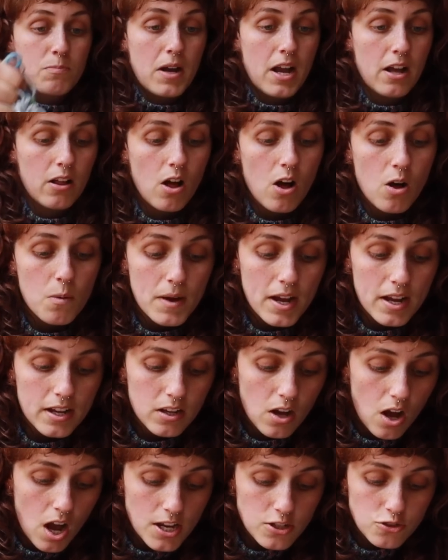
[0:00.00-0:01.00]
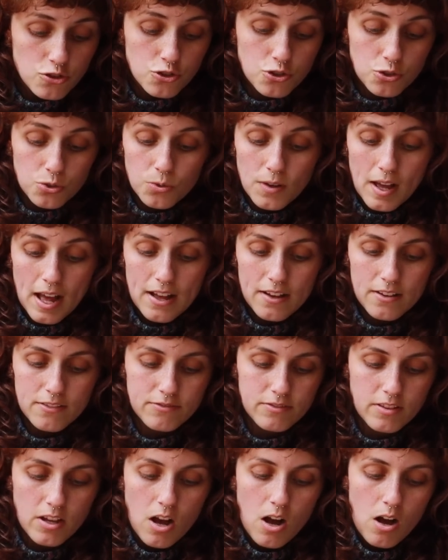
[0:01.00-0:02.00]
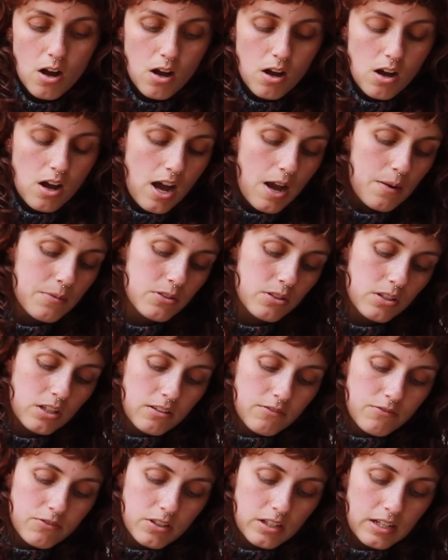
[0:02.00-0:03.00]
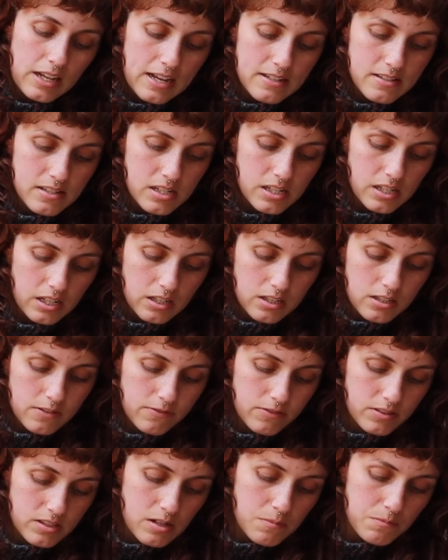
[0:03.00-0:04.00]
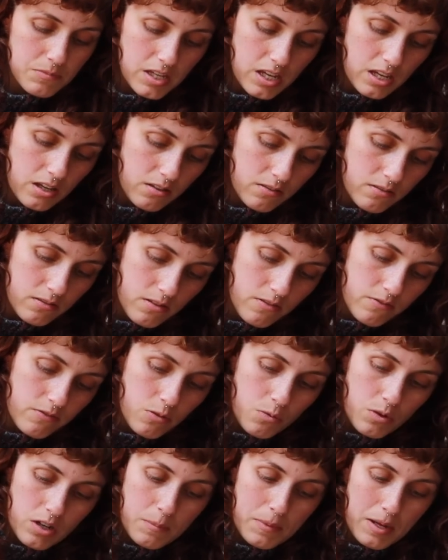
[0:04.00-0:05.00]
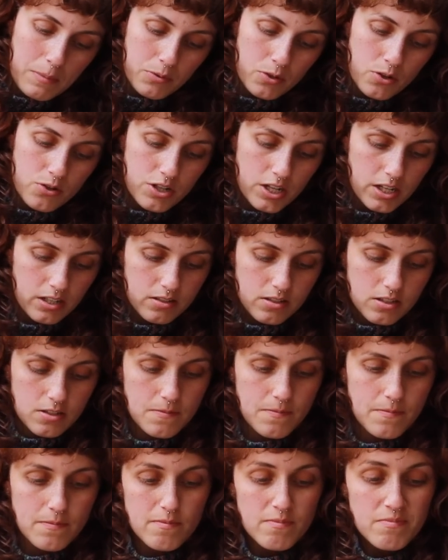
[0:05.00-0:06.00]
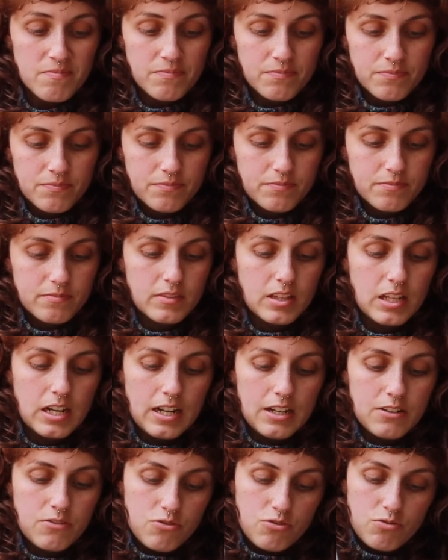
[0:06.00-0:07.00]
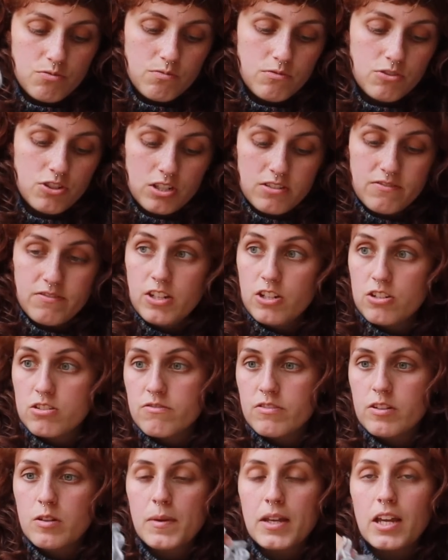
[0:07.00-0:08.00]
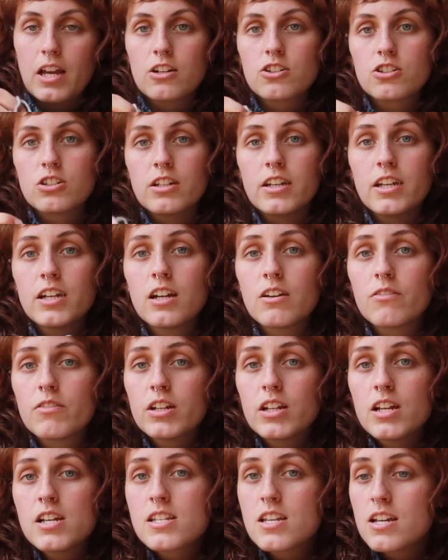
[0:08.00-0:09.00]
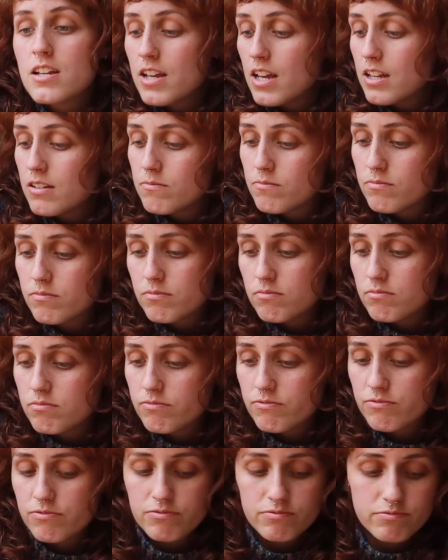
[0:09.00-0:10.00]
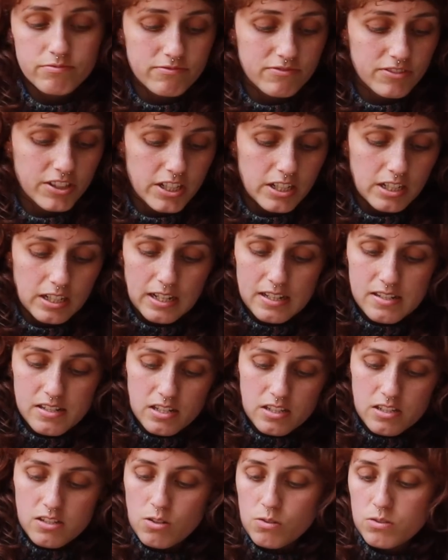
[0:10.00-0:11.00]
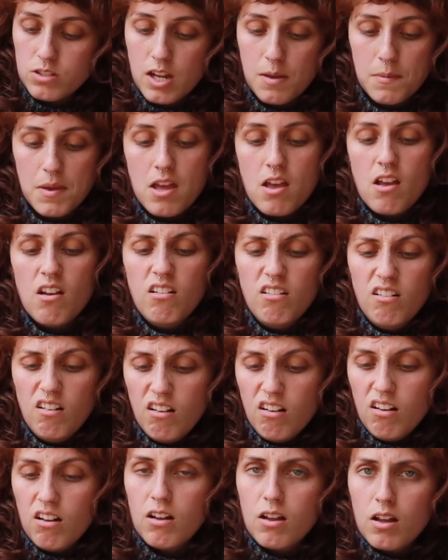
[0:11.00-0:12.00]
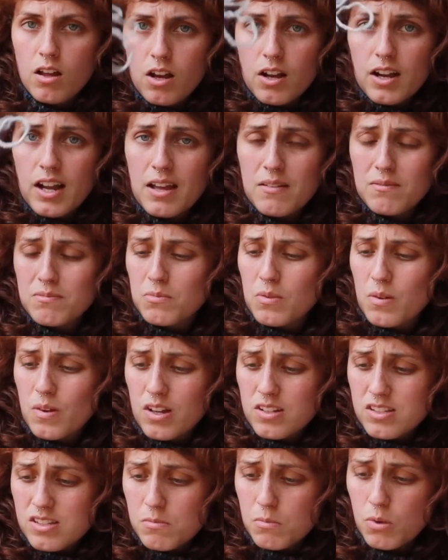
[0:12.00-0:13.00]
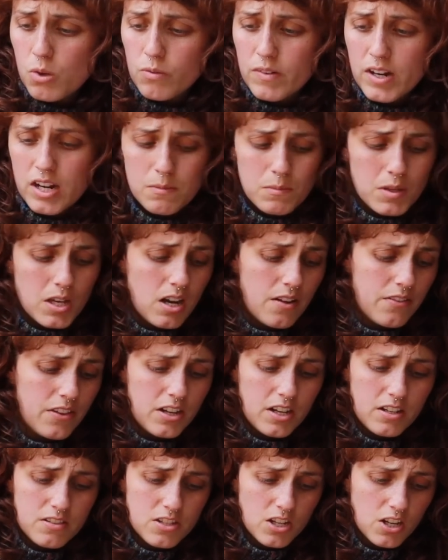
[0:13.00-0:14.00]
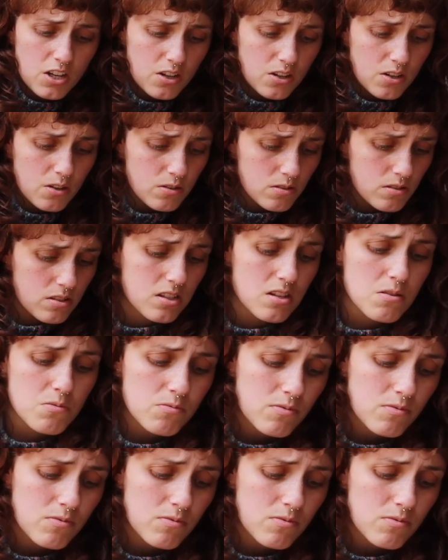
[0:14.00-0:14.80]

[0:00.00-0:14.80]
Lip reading: pile. Oh my, I do have, I was looking for elastic for something, for one of my projects that I just finished filming actually, and I realized I had friggin' elastic this whole time. Okay, we've got some more random yarn that needs to go, some